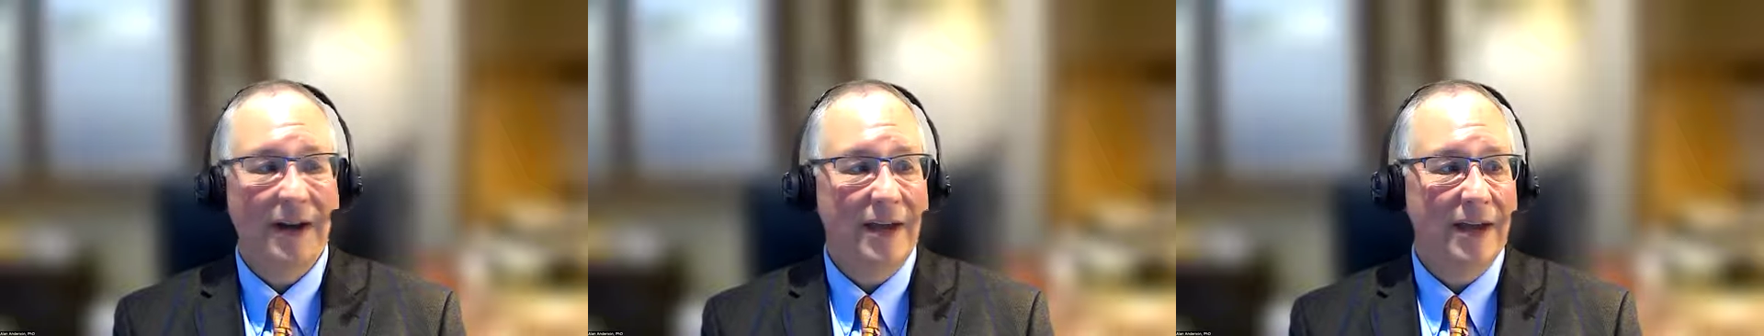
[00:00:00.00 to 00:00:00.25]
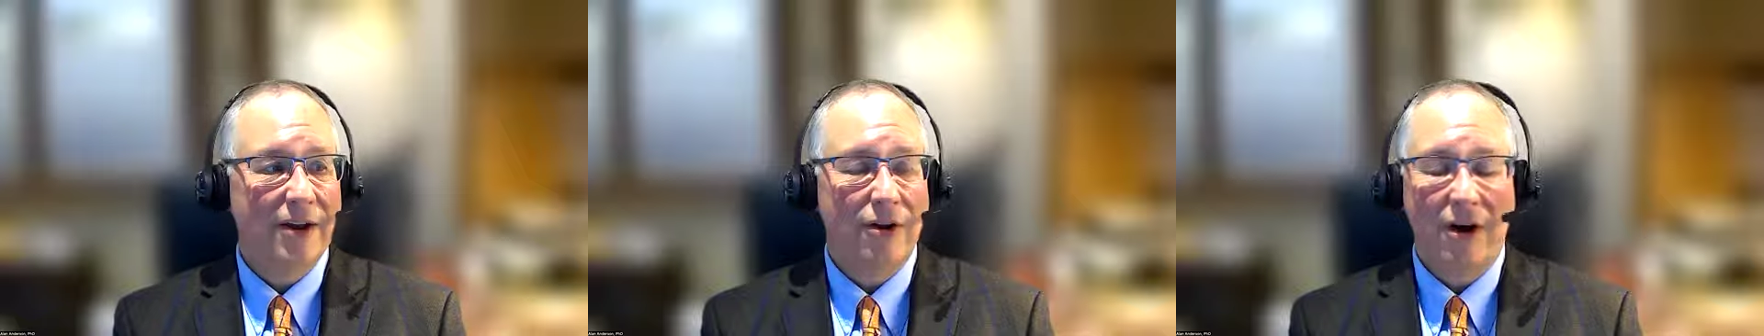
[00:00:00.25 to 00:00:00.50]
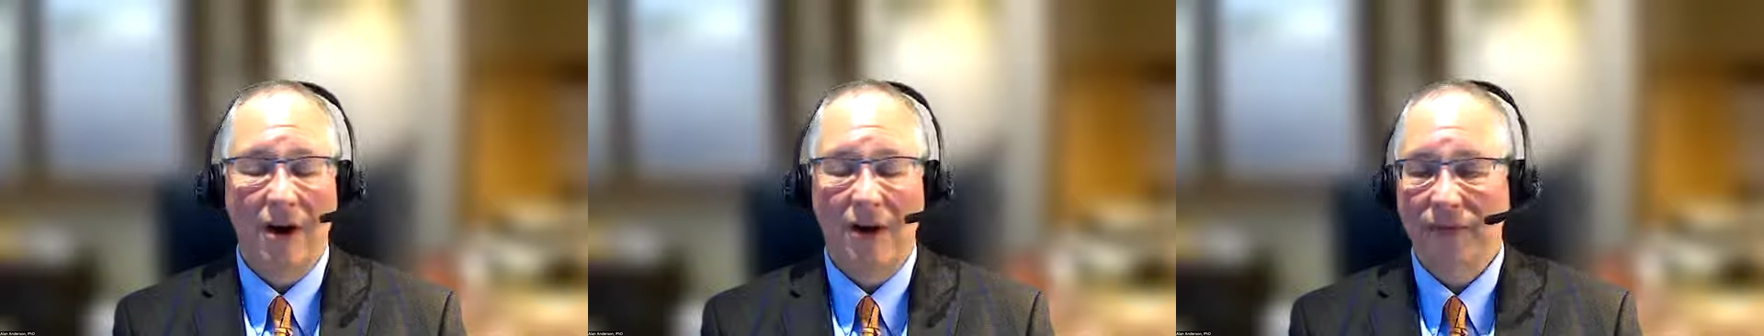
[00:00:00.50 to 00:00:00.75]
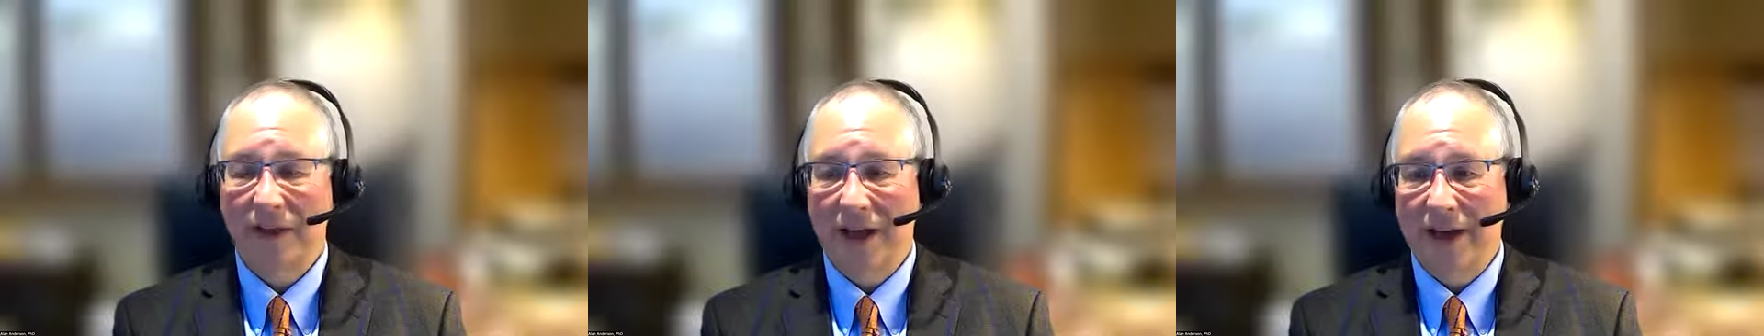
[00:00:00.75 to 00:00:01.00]
in
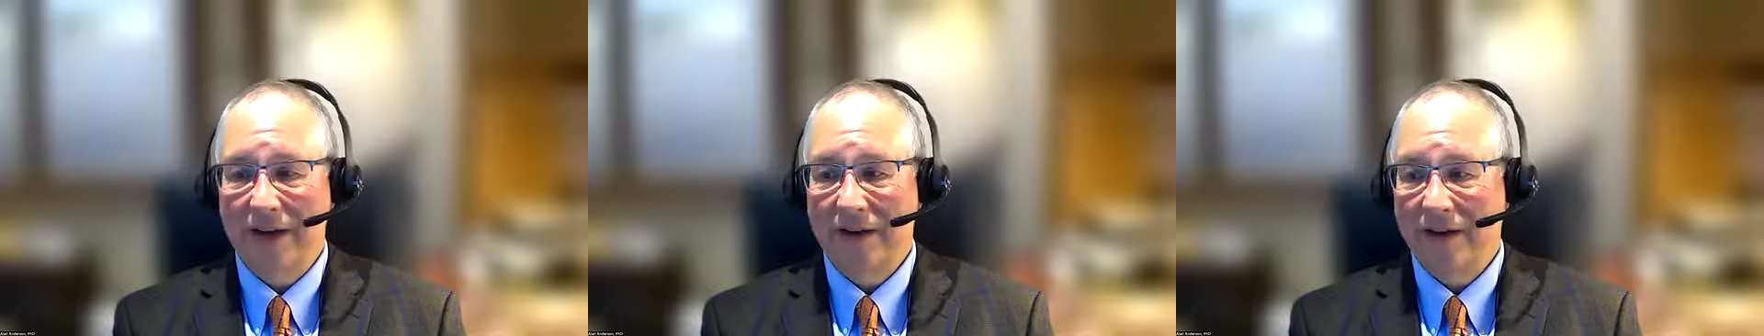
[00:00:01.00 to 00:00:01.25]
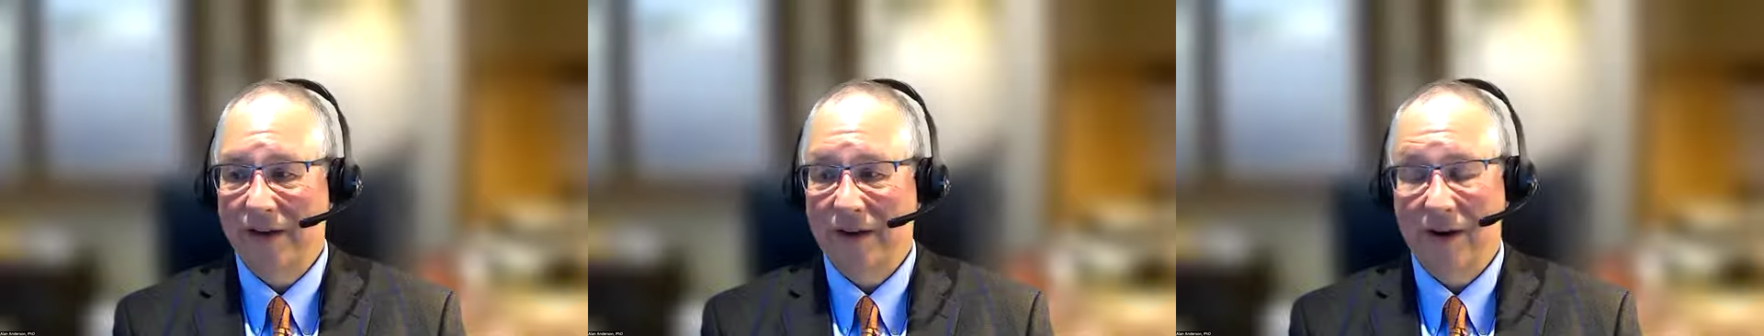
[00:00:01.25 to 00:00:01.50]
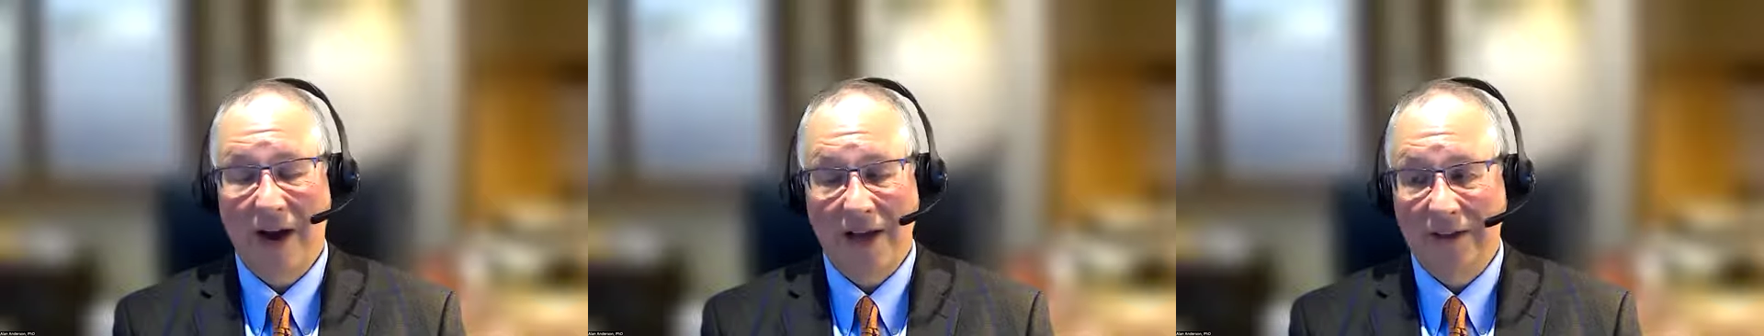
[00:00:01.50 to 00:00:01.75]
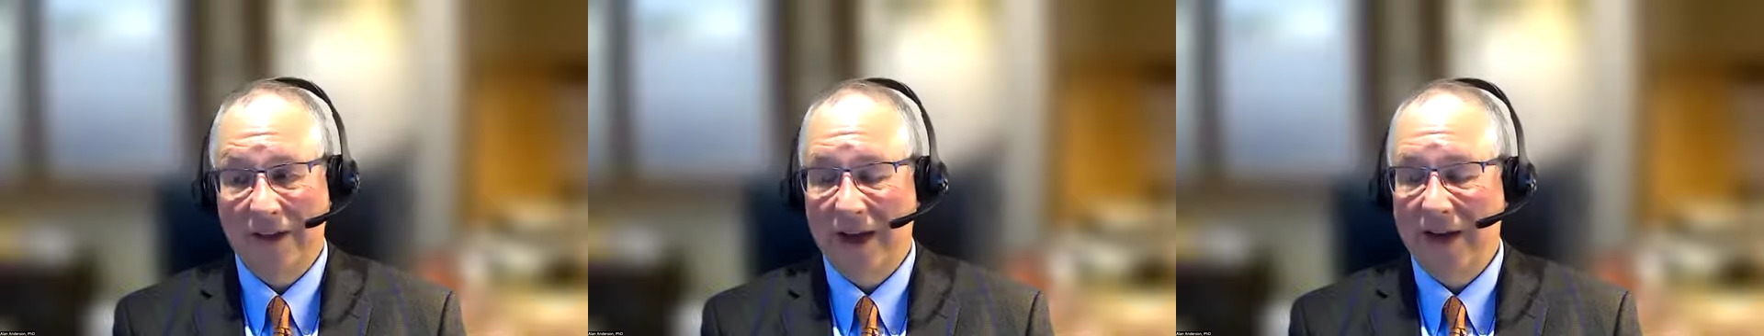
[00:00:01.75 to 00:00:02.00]
offline or
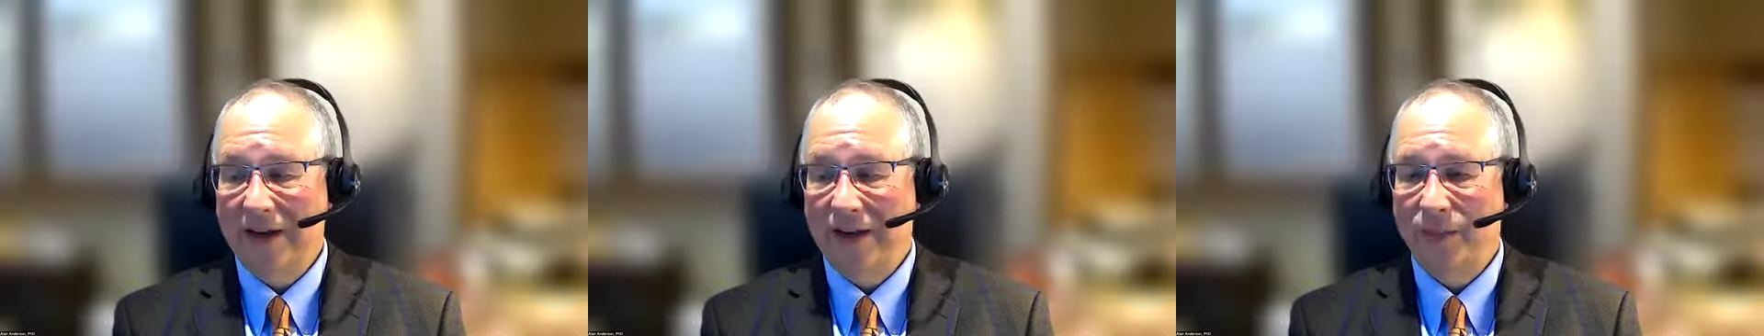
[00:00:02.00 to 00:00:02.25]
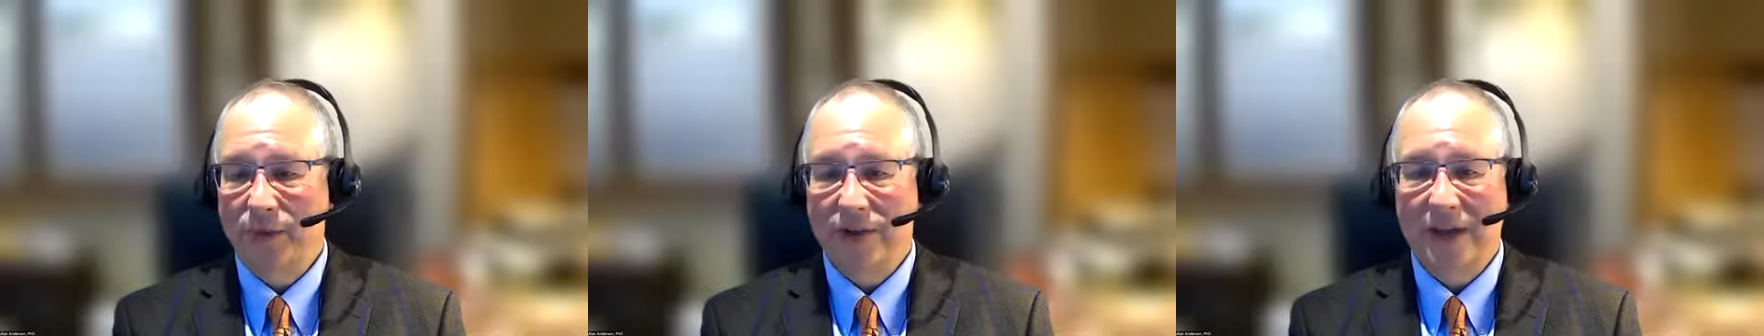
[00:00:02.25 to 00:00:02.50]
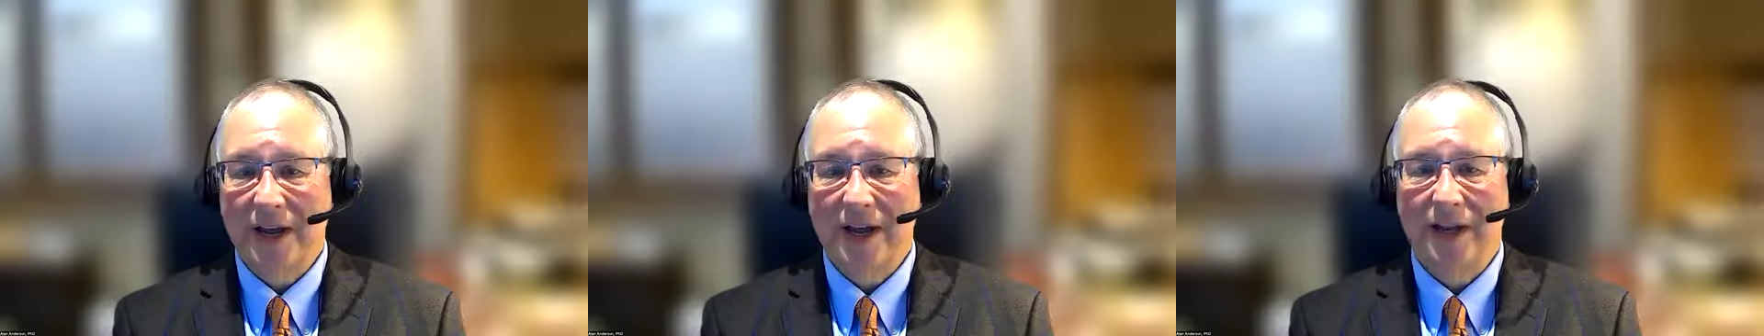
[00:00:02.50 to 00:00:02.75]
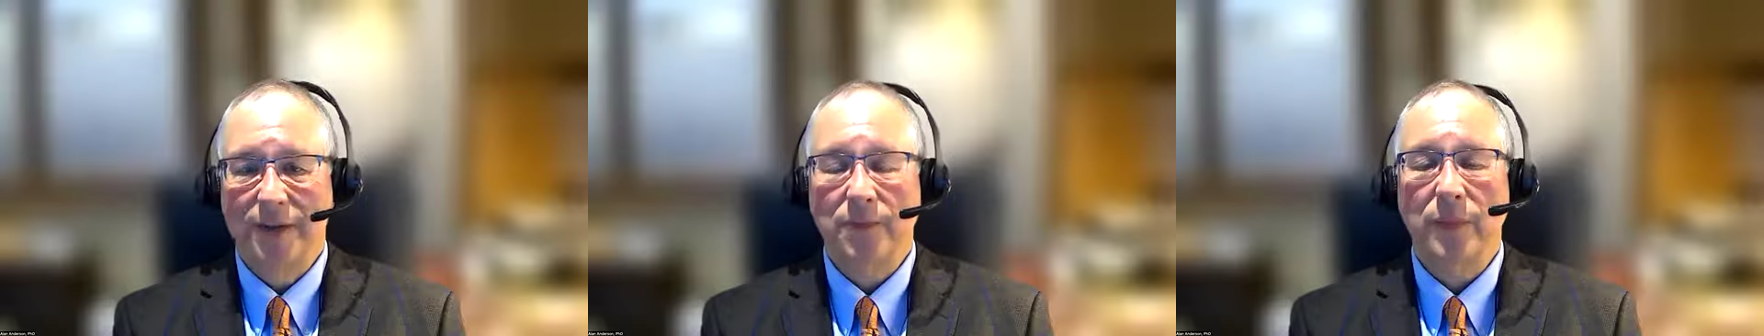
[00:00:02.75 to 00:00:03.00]
online and put that
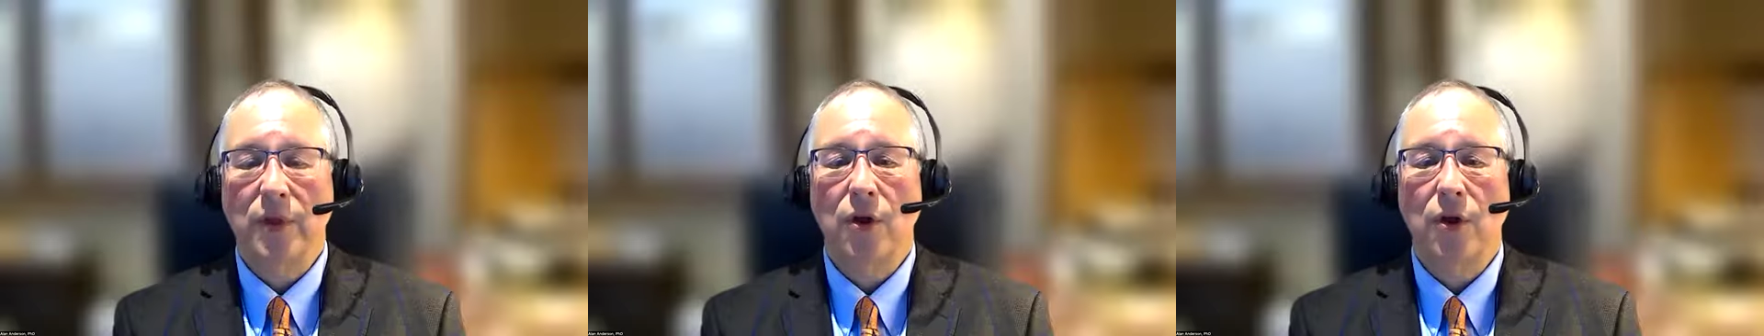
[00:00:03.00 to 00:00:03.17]
in,